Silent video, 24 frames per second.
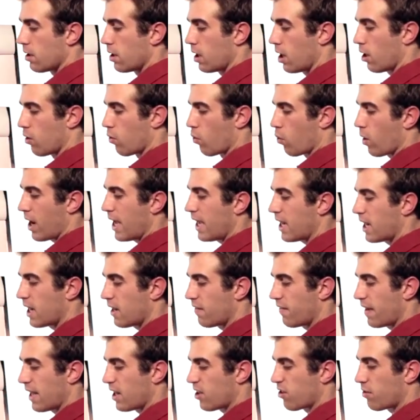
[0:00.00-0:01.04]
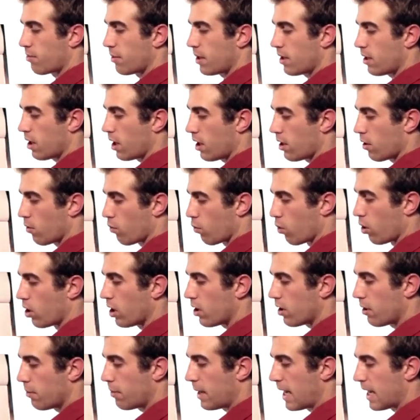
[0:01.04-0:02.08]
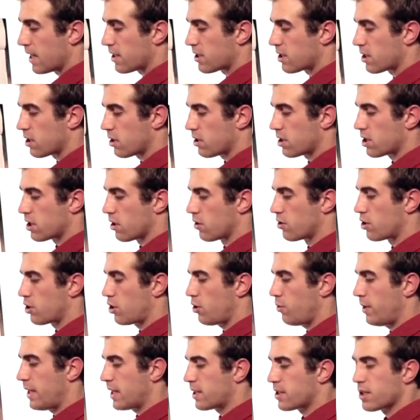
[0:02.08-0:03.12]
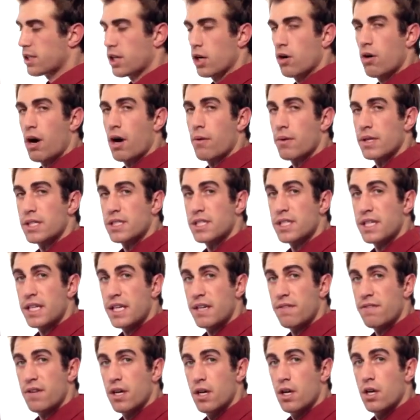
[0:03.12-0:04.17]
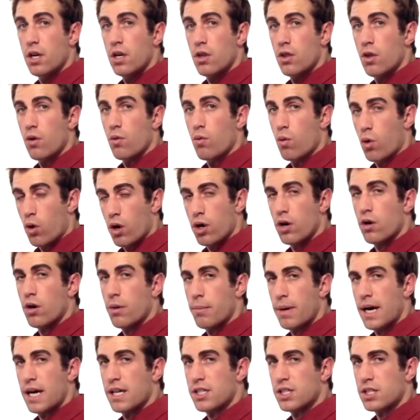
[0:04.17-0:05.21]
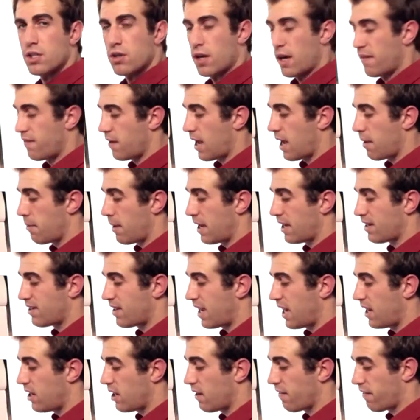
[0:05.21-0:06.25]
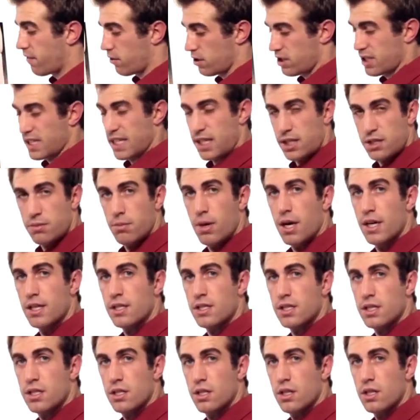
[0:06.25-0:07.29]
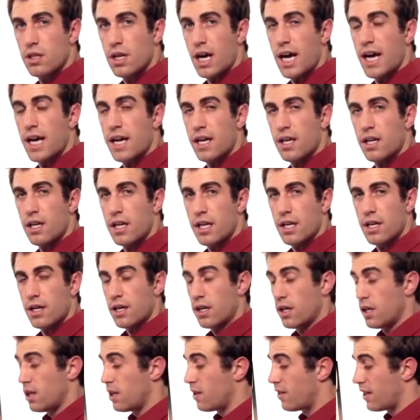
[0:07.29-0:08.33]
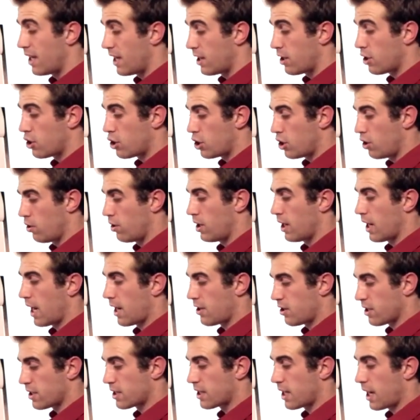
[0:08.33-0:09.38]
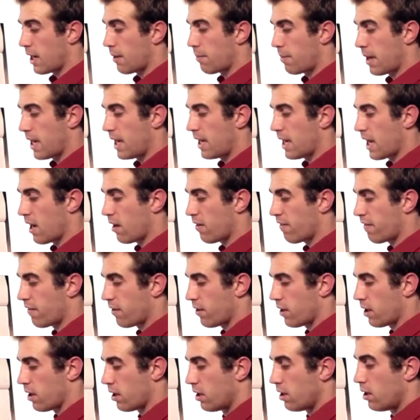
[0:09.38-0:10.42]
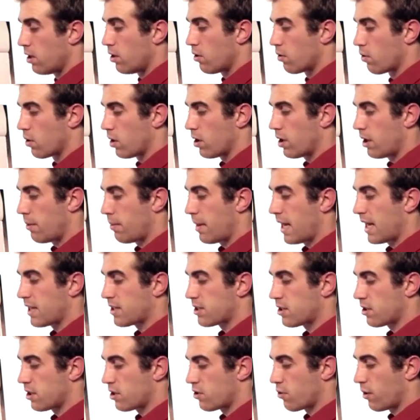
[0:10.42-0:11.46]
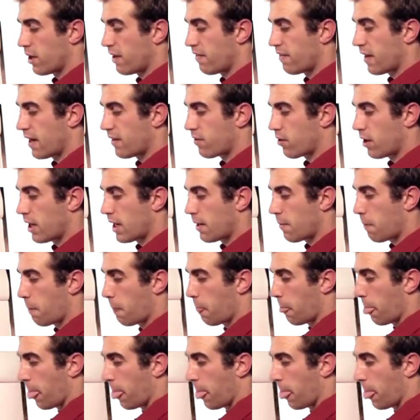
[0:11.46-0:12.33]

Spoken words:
A rank advancement on the royal ambassador. So 2 weeks ago, I received the royal ambassador. I maintained it for 6 months, I hit it in the end of June, and I just got paid out for the Royal Ambassador at 25 grand.